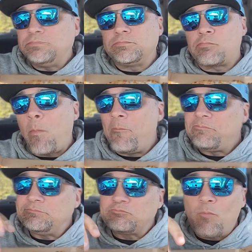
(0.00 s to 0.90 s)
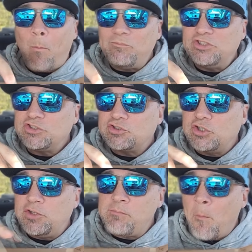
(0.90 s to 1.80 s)
Mmm. This is
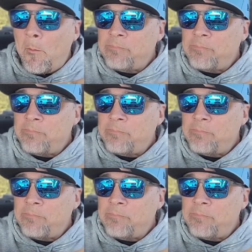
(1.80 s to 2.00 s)
good.